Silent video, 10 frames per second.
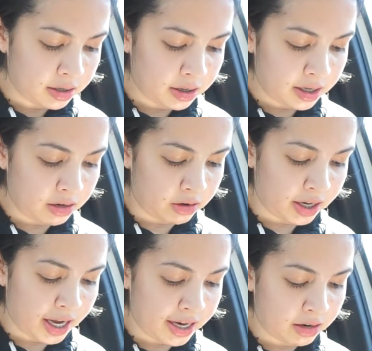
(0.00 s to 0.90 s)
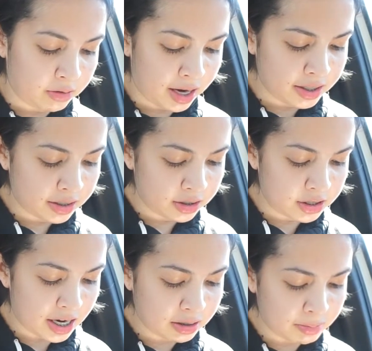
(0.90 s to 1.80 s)
the organic rice
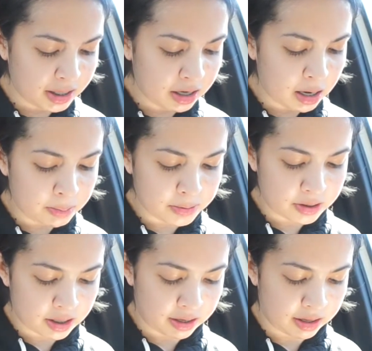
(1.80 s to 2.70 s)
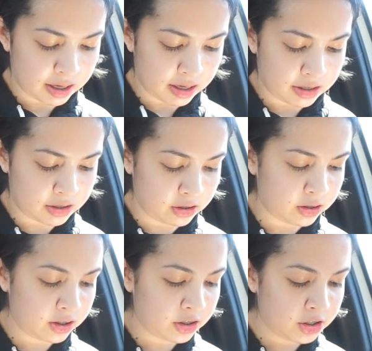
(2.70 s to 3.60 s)
jasmine cups, and then
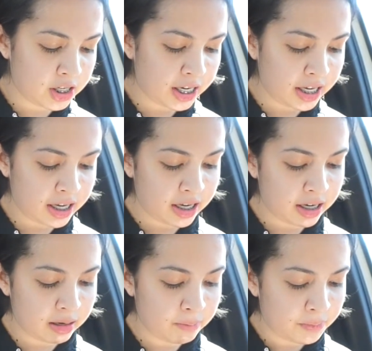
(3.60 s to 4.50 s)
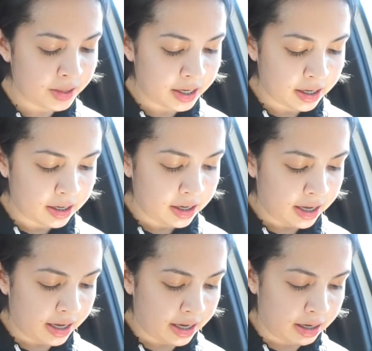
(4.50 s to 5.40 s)
just chicken
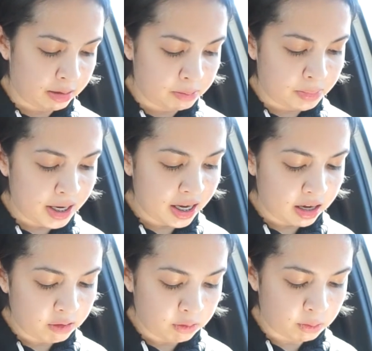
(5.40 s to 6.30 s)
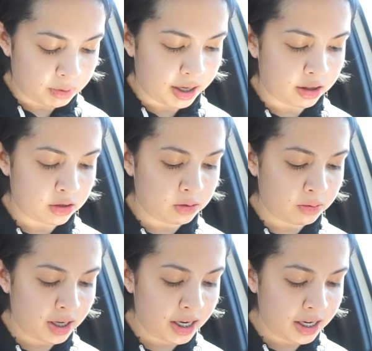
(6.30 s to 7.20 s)
and beef with
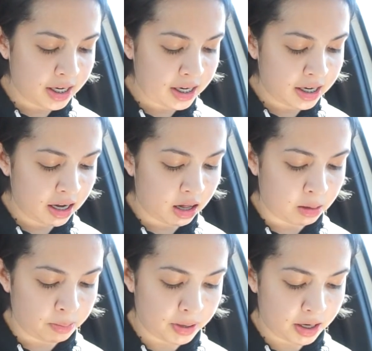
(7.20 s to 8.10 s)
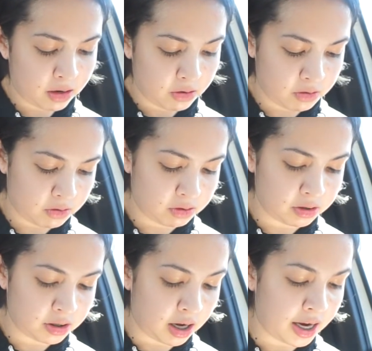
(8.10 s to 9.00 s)
zucchini,
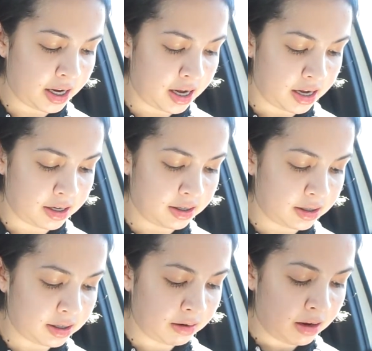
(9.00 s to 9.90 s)
jalapenos, onions,